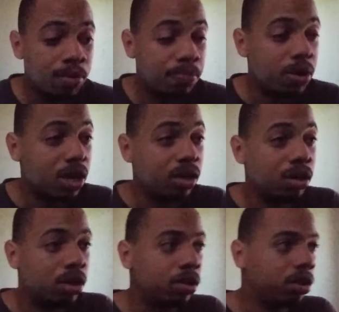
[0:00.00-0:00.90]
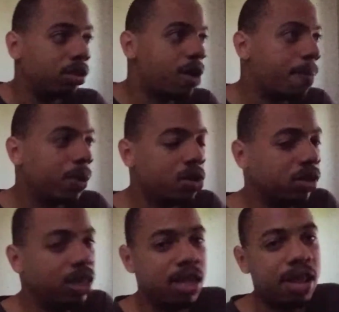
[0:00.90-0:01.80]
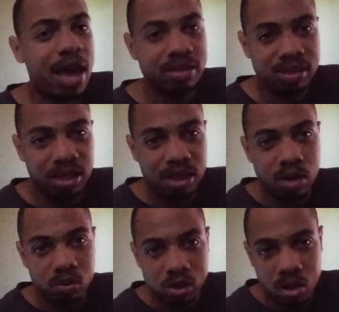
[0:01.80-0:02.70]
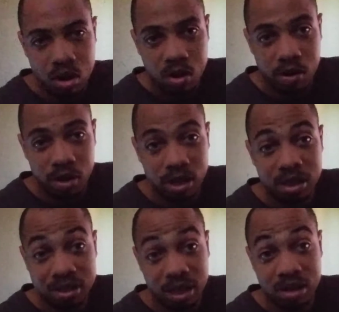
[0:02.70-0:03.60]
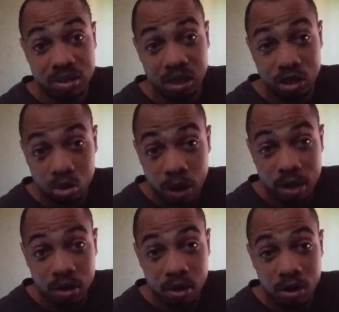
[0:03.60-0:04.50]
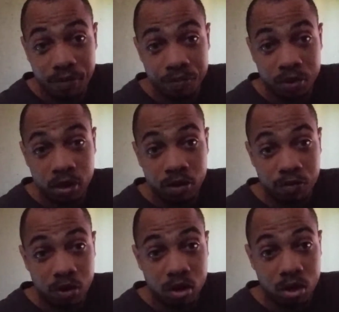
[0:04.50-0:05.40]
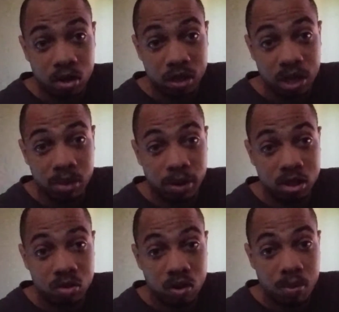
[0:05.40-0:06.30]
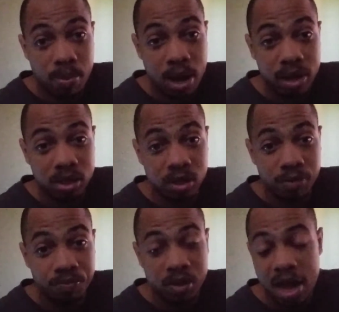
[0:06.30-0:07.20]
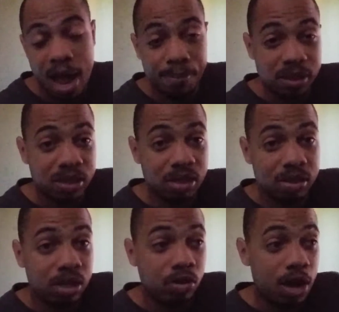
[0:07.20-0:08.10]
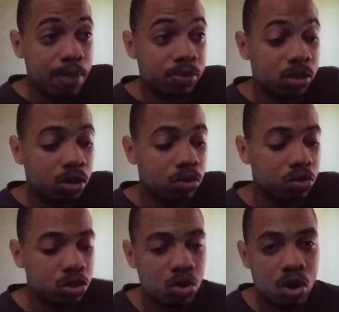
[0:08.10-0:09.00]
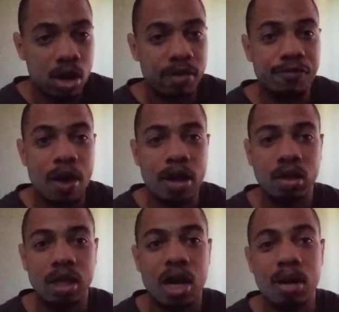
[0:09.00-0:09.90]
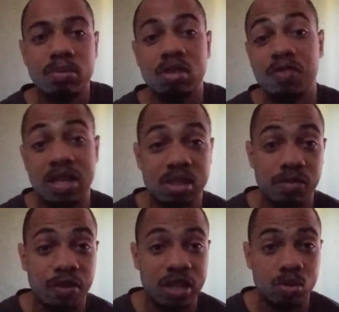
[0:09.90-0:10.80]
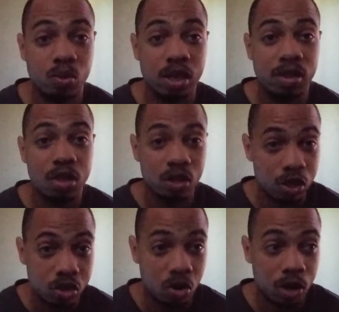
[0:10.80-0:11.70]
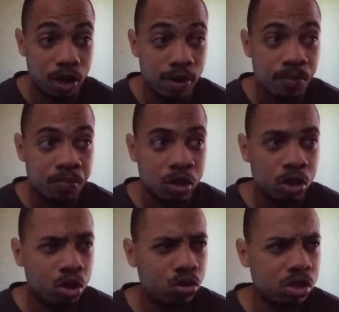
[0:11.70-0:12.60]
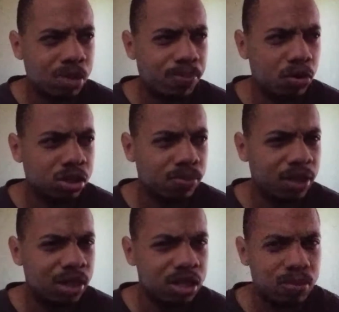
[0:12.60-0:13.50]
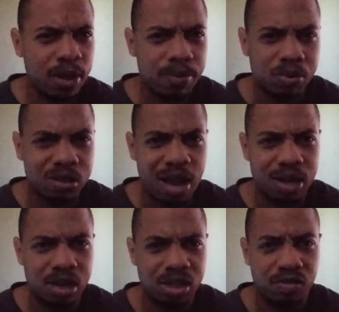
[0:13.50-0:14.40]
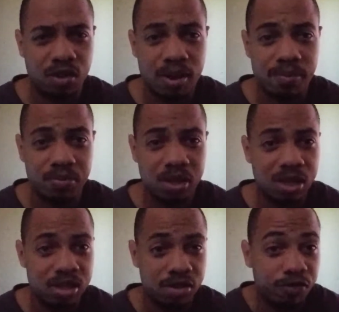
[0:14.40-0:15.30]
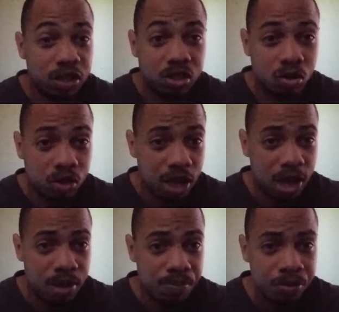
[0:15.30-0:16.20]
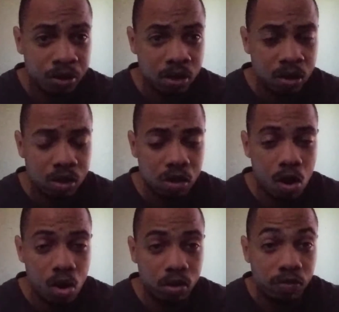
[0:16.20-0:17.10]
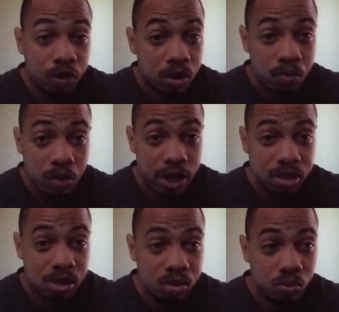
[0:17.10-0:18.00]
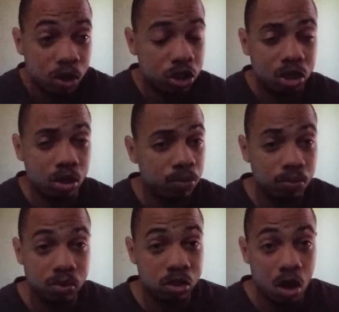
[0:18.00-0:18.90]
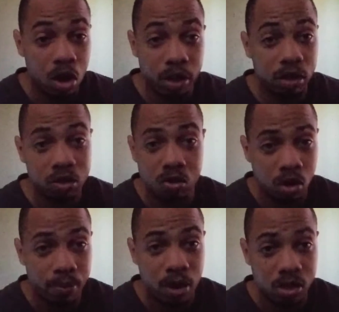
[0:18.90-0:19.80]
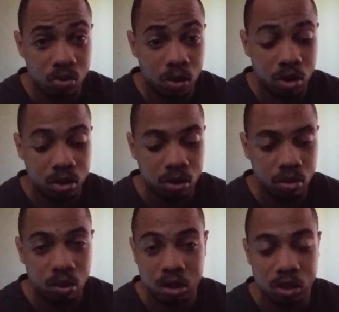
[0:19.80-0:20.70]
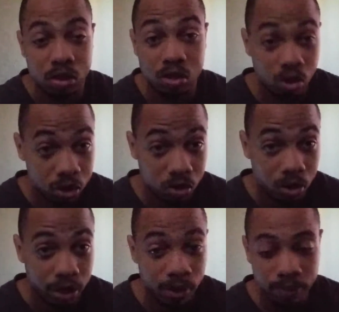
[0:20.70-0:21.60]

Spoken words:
But apparently the last scene that we saw in the DLC trailer for Kingdom Hearts 3 Remind happens in the secret episode. Sora finally comes face to face with Yozora, who's supposed to be this main protagonist from this fictional game called Verum Rex, which you saw in the Toy Box world, which is Toy Story.